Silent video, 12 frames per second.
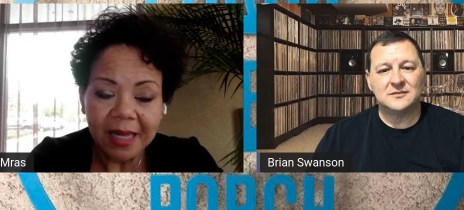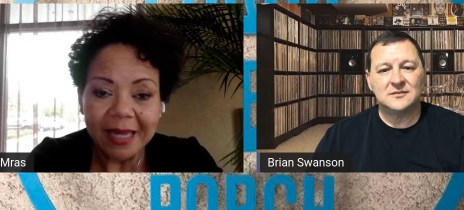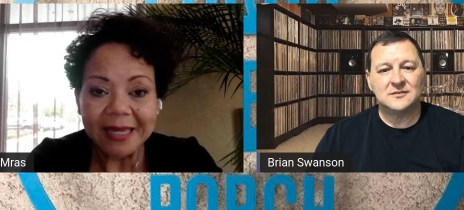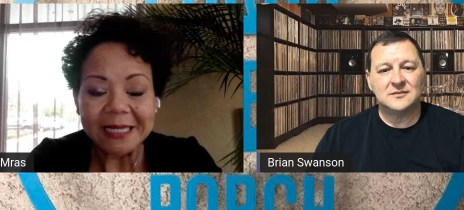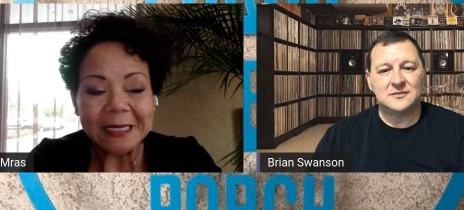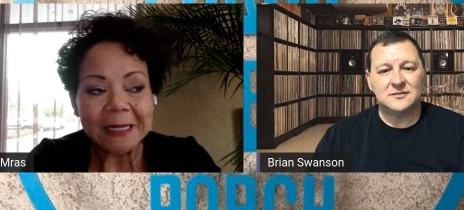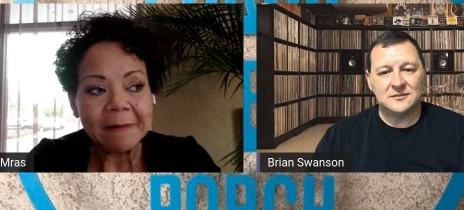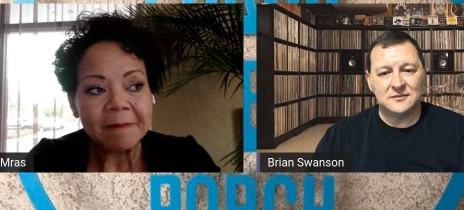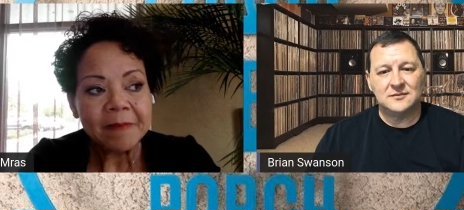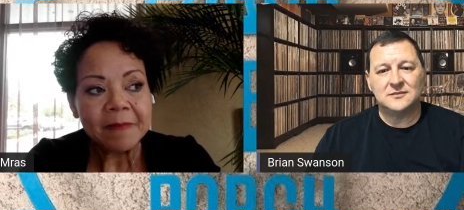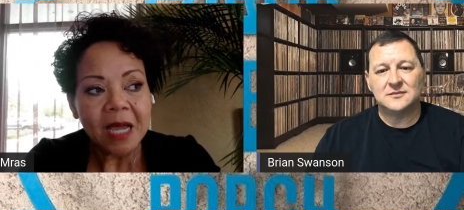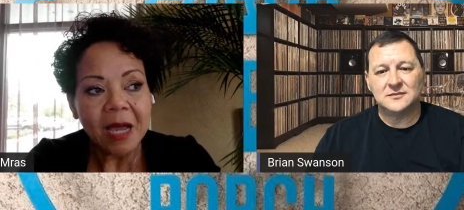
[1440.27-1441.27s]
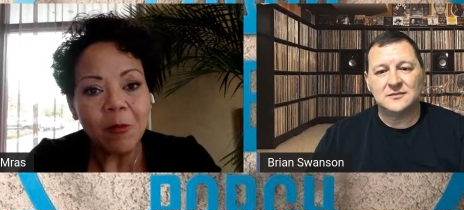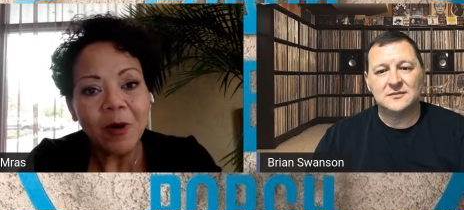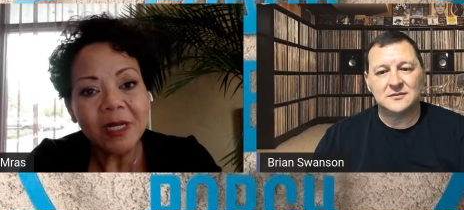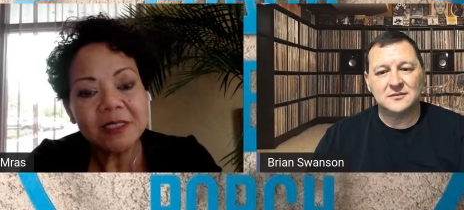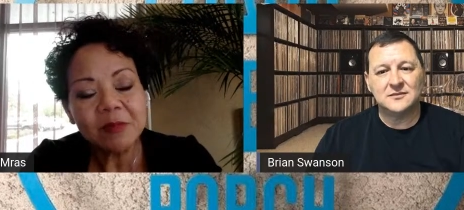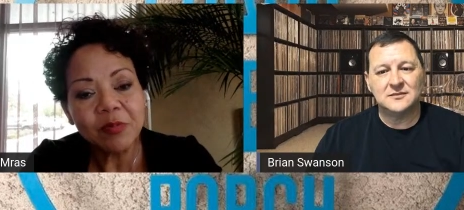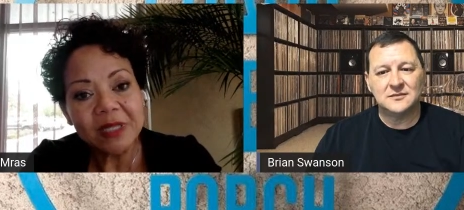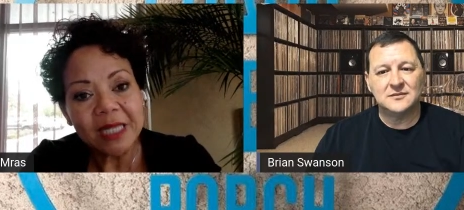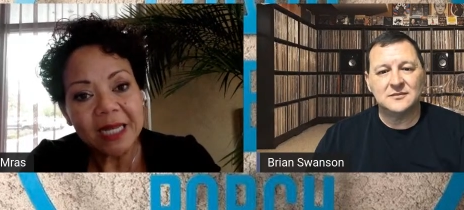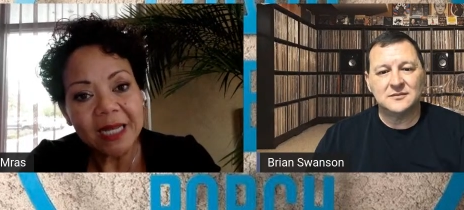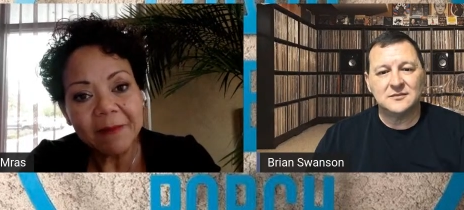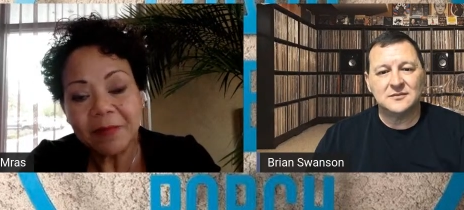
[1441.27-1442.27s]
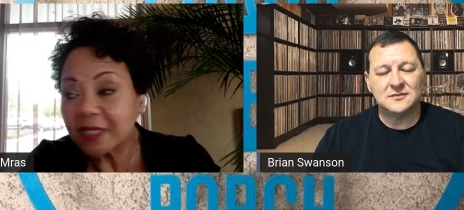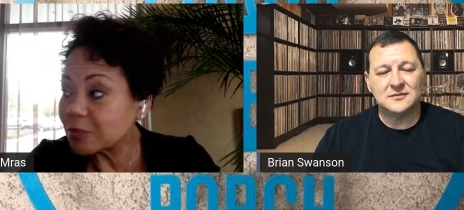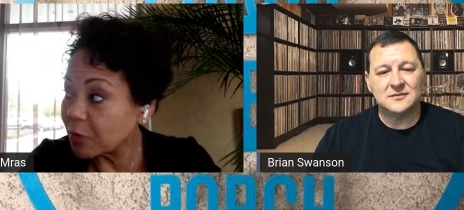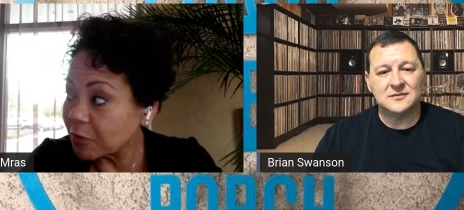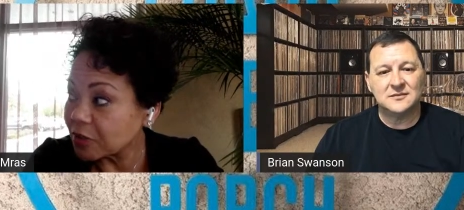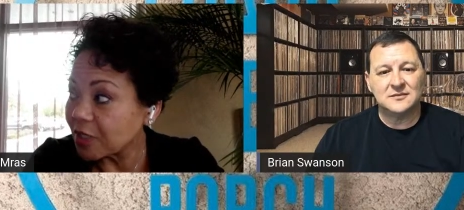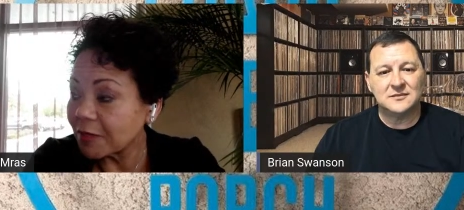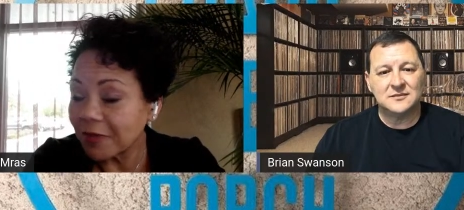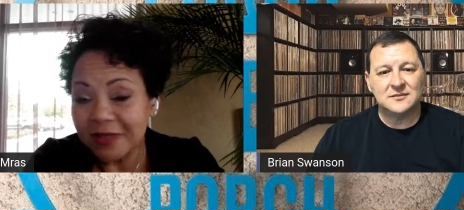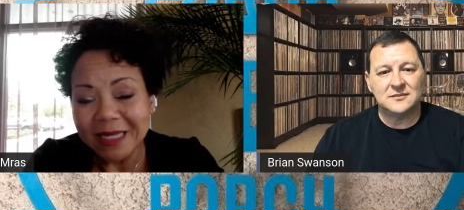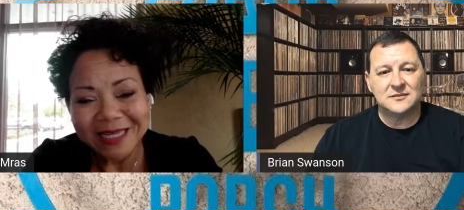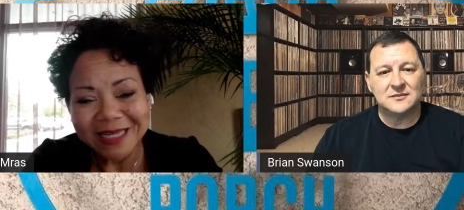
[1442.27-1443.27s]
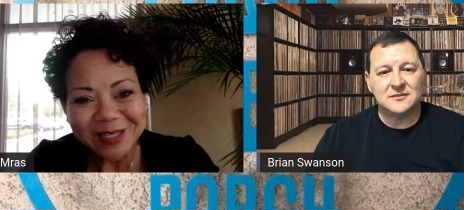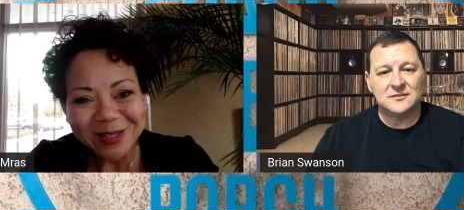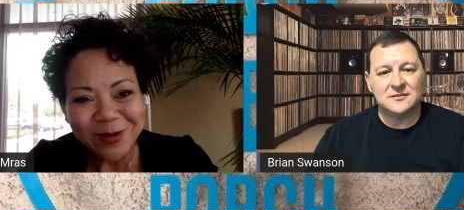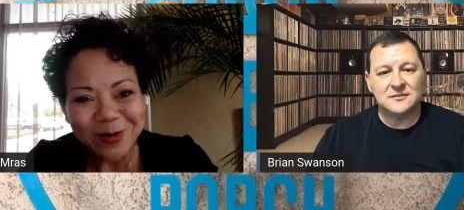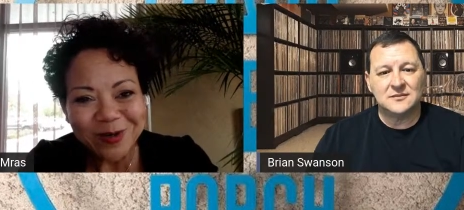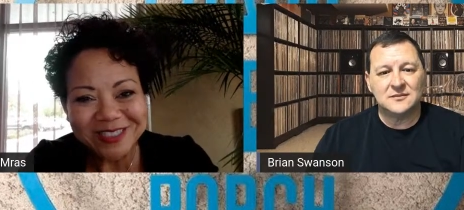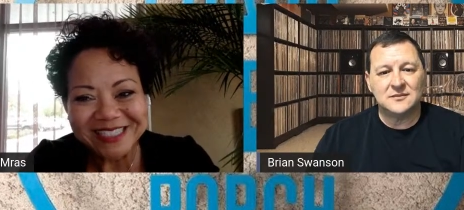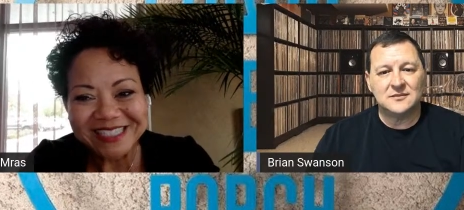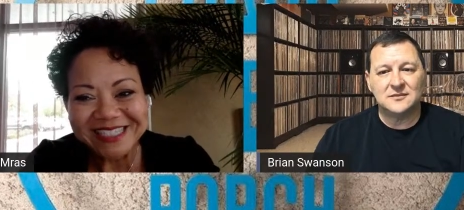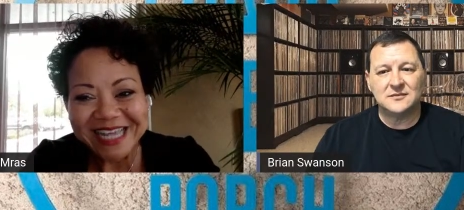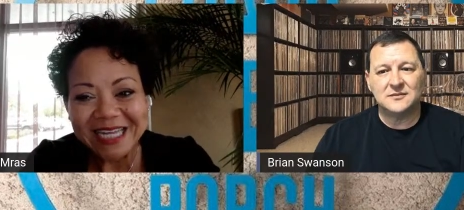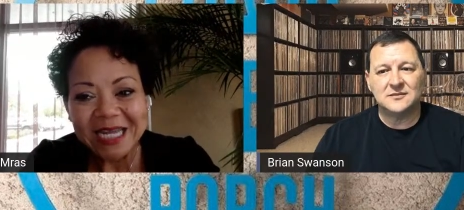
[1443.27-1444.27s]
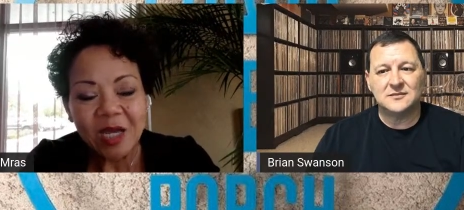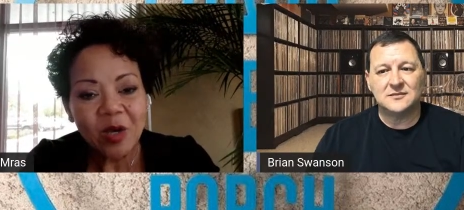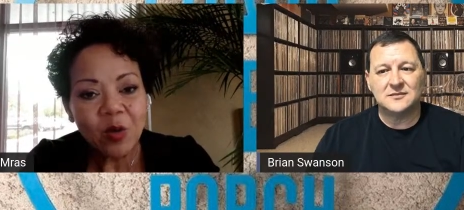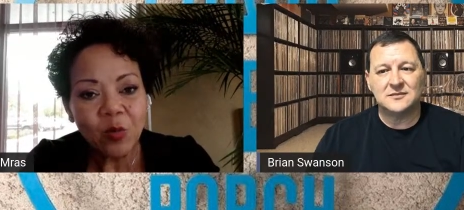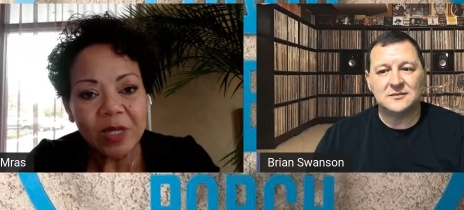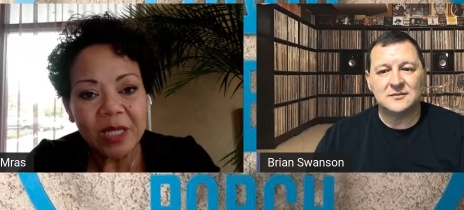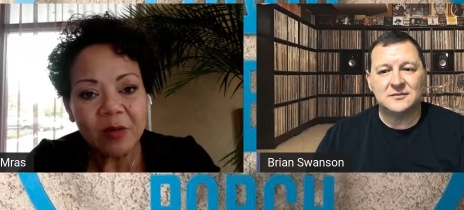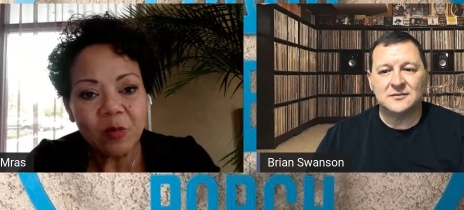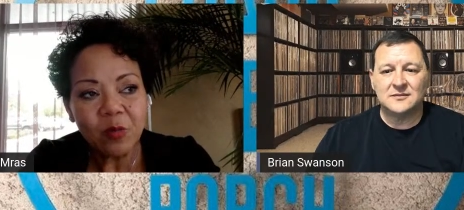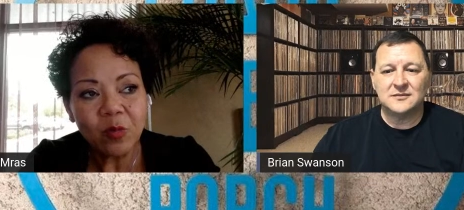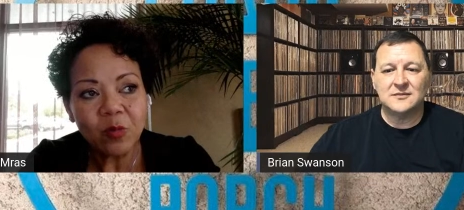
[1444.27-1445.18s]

Speaker 1: And mm-hmm. I wanted to bring that up because we were talking about that in the course. Is that we